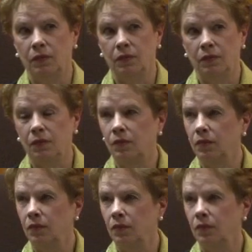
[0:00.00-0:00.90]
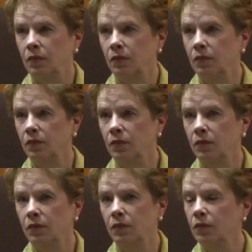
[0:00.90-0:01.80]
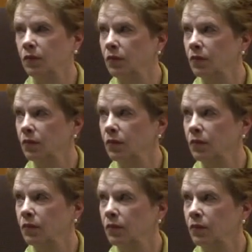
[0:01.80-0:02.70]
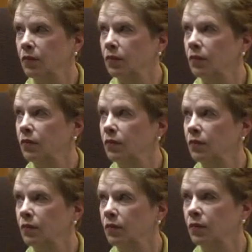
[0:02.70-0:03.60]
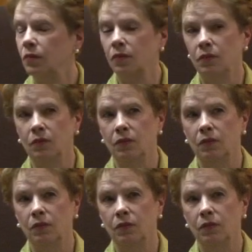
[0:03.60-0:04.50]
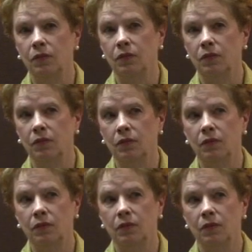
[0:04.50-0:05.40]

(silent)